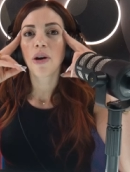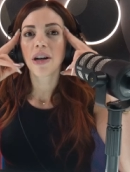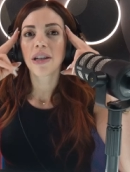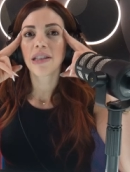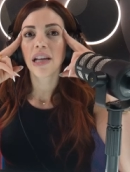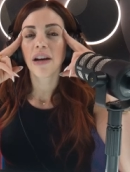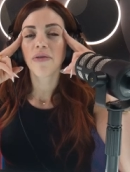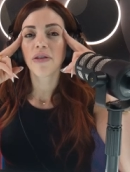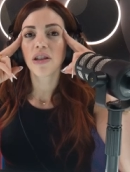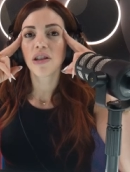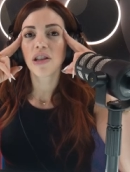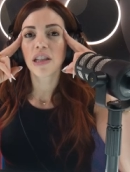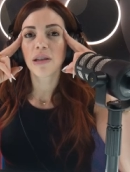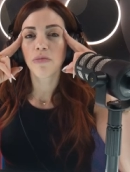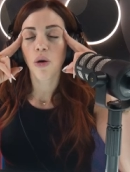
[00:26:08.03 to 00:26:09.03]
ourselves into
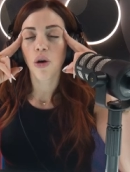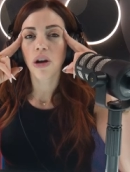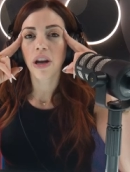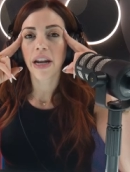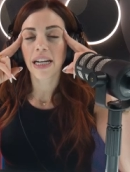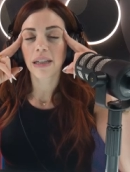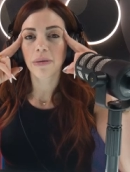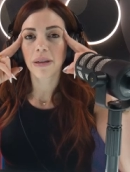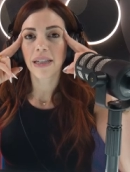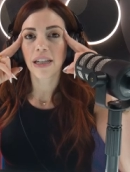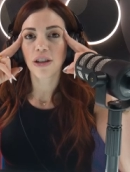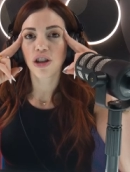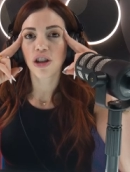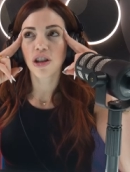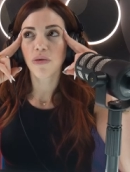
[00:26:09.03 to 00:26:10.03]
this mold and
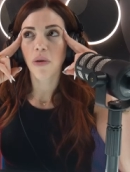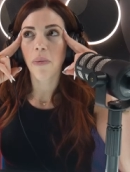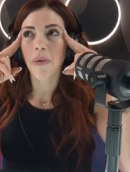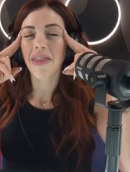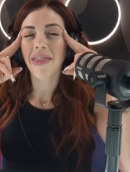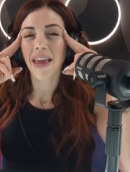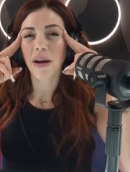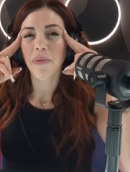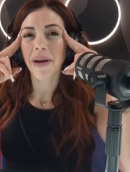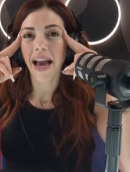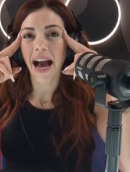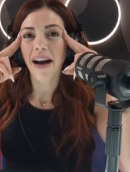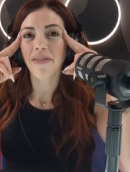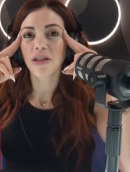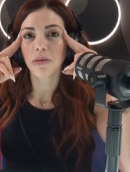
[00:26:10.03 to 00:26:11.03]
expectations of what we think we
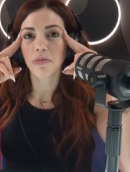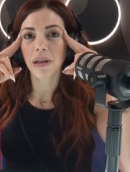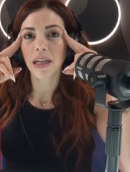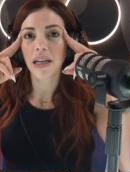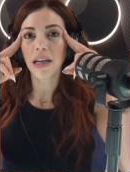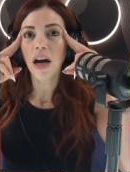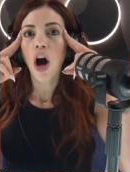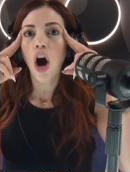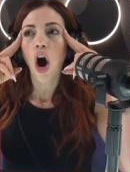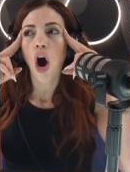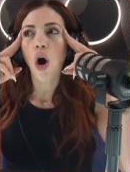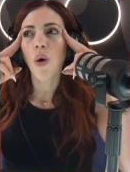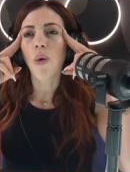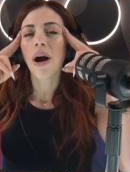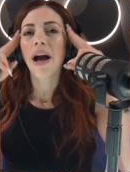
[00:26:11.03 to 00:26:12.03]
have to be
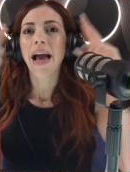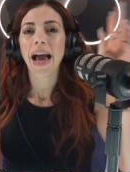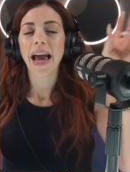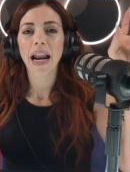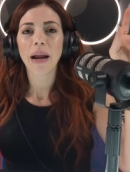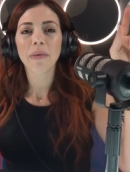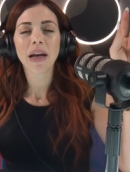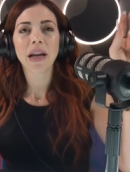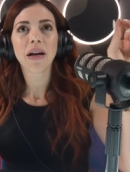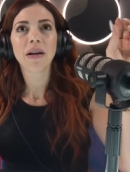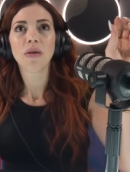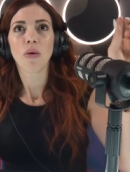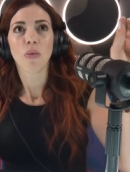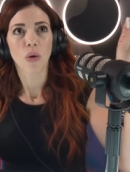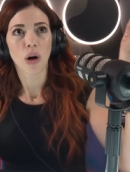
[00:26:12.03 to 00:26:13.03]
oh and i'm
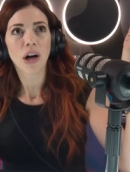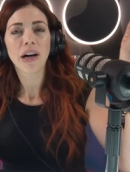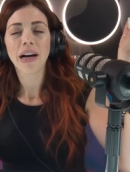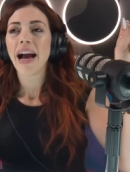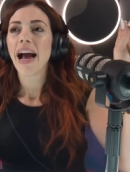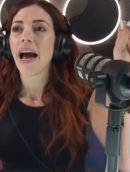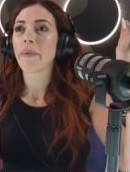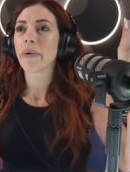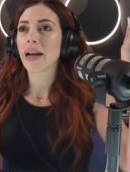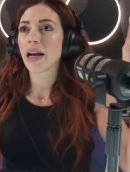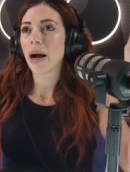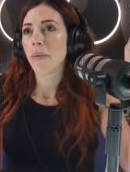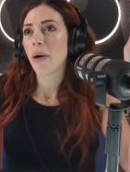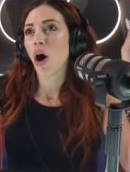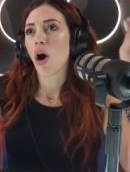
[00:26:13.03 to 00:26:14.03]
gonna work and i'm gonna
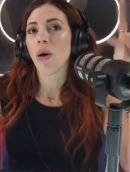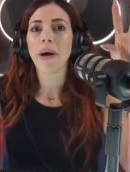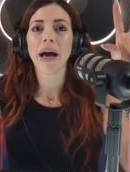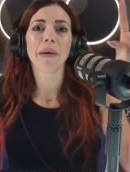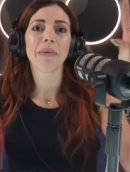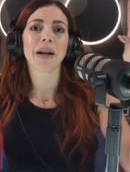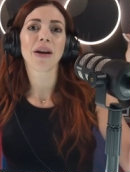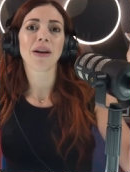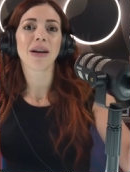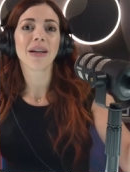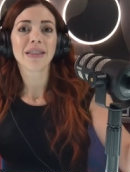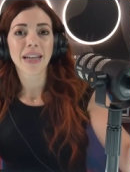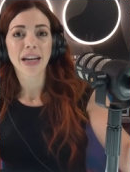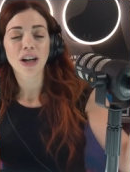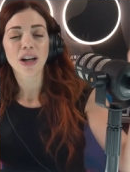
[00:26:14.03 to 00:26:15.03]
come home and i'm gonna
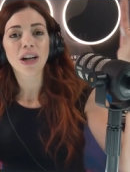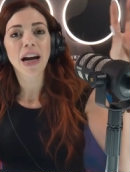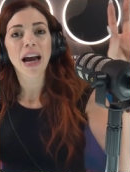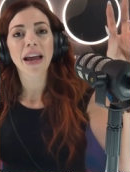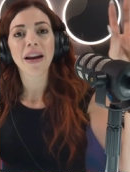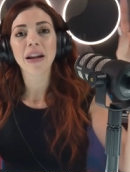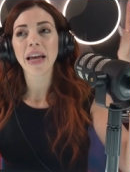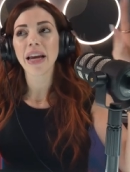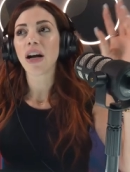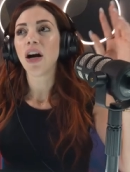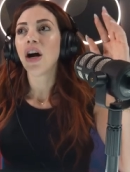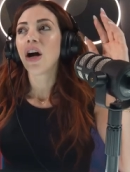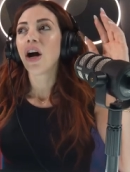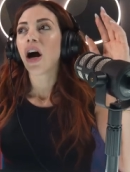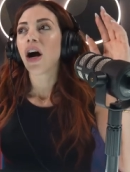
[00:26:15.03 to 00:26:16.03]
cook dinner and like
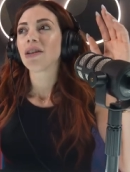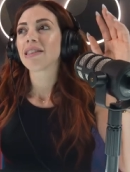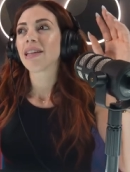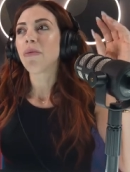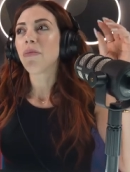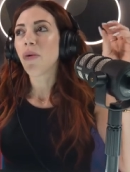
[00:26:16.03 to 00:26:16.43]
some